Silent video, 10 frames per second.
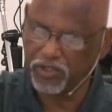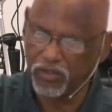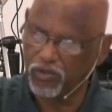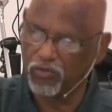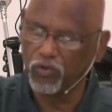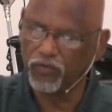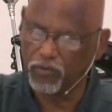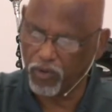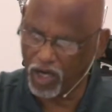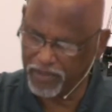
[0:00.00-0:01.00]
you know, the roof
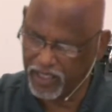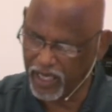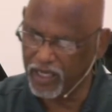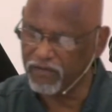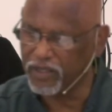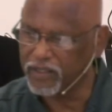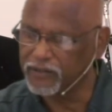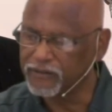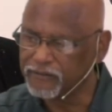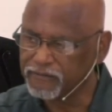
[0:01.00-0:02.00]
will probably cave in.